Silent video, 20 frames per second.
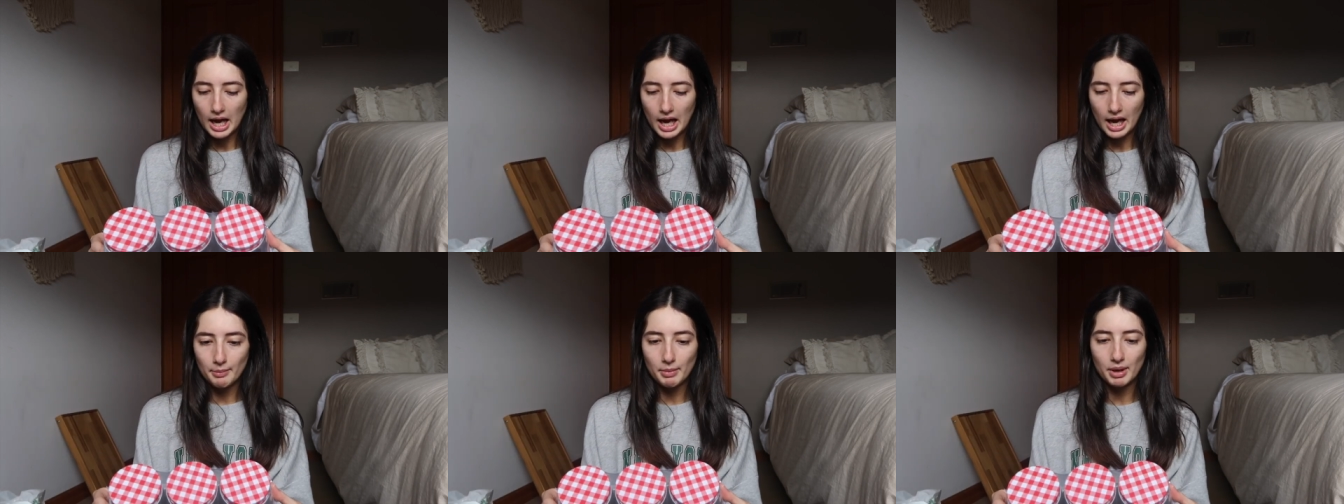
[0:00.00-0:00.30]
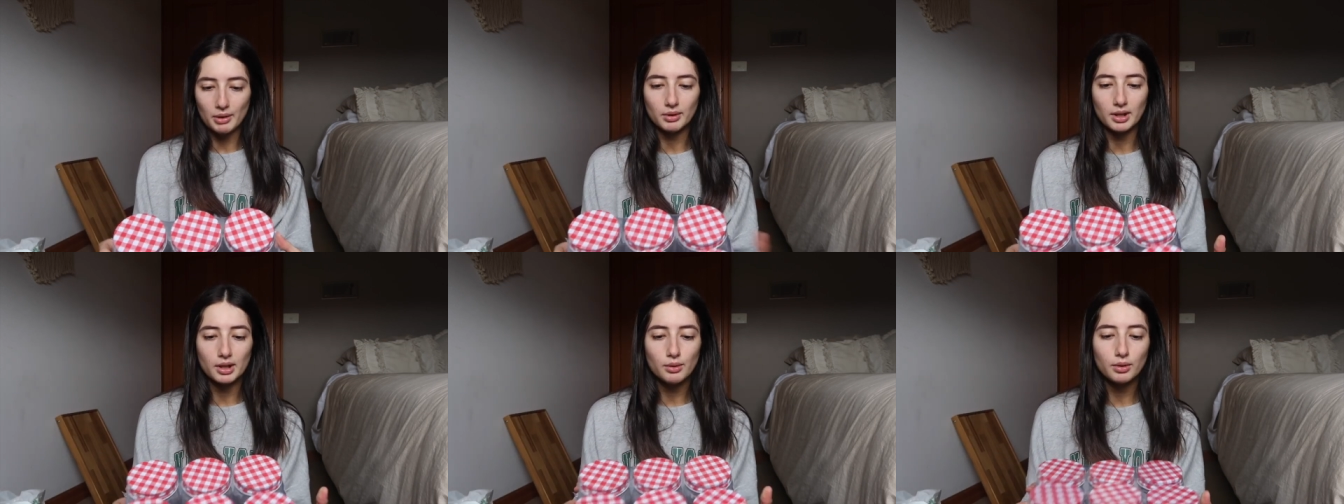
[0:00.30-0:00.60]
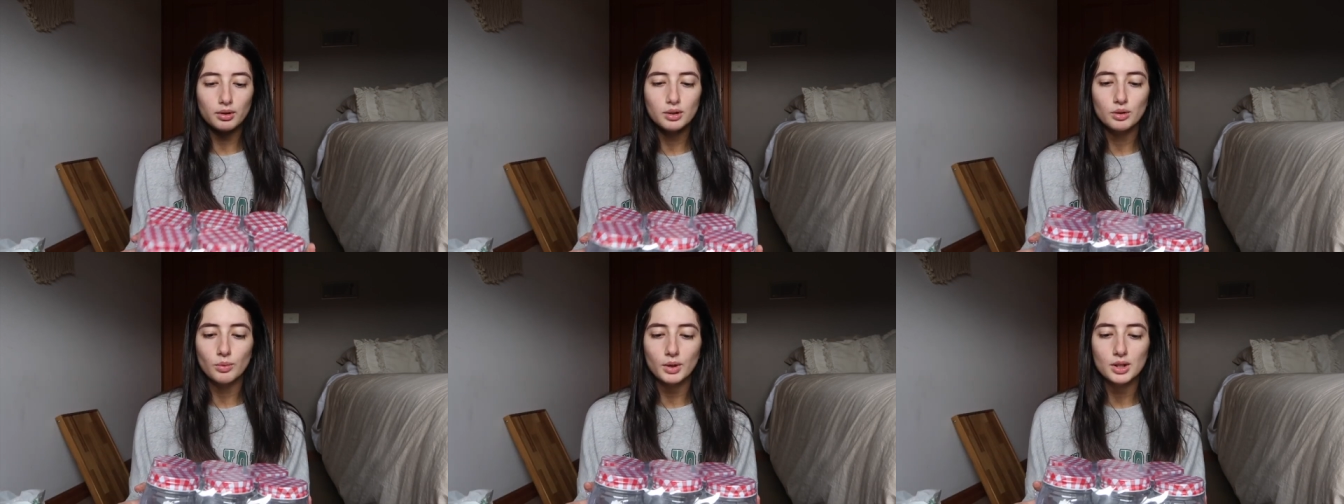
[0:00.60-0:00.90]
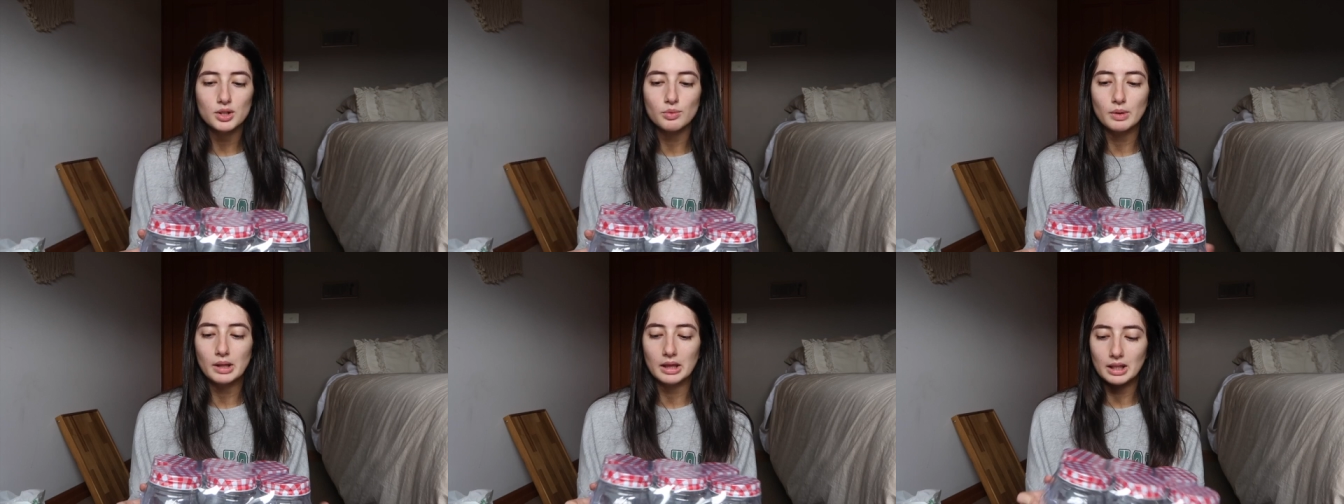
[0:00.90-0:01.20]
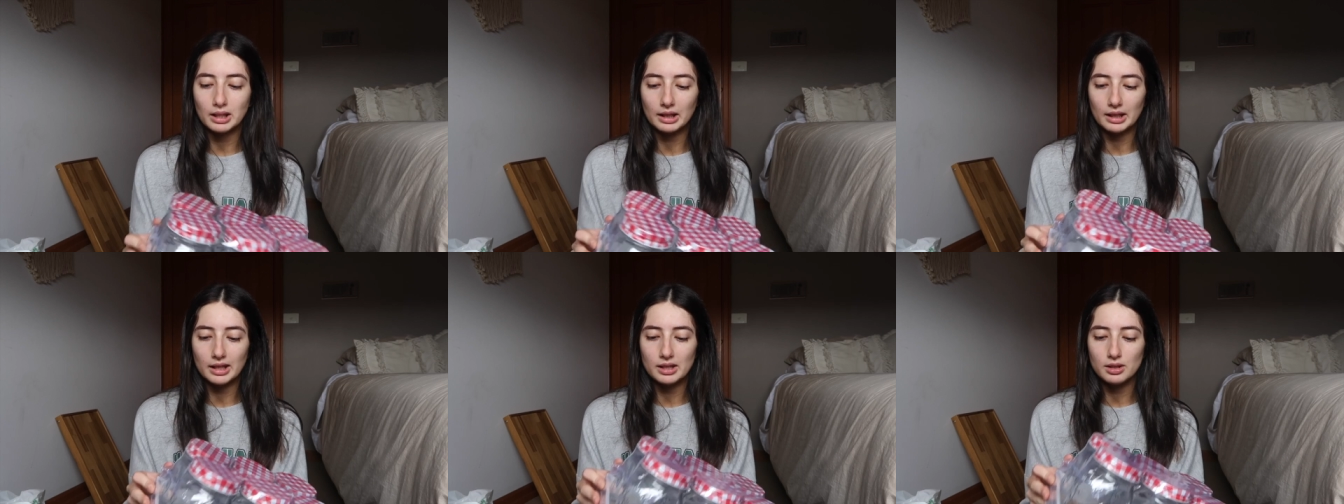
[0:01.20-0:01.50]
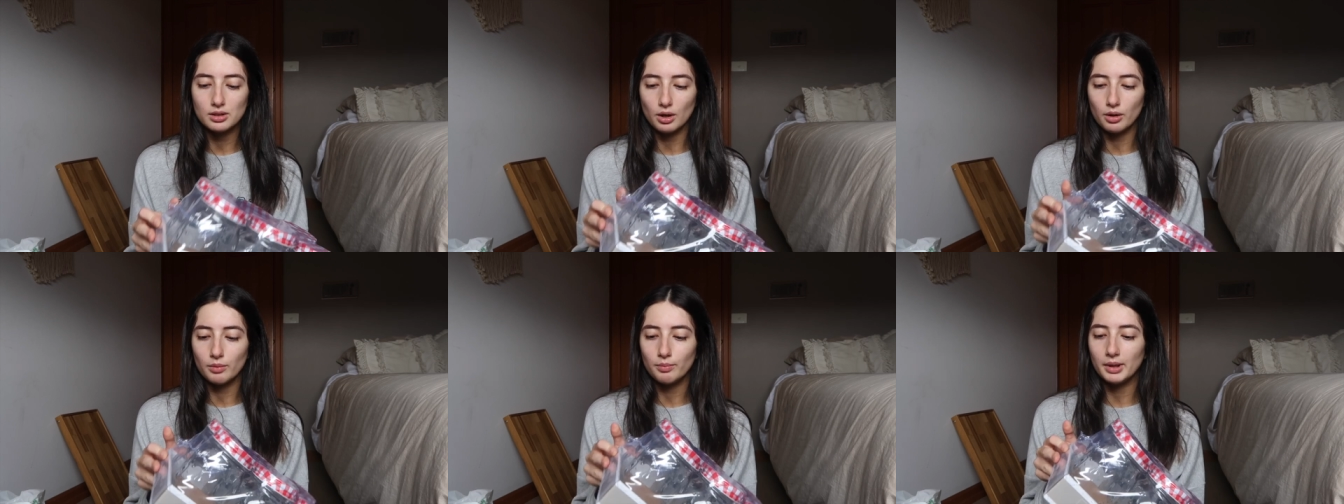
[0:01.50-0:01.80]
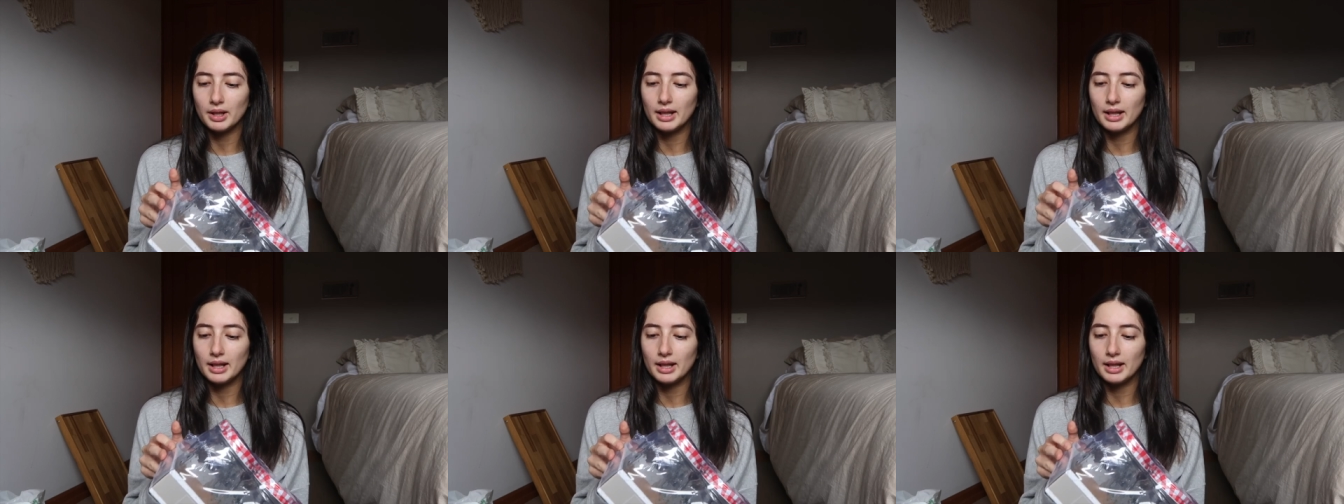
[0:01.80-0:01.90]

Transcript: Um, I really wanted ones with the lids on,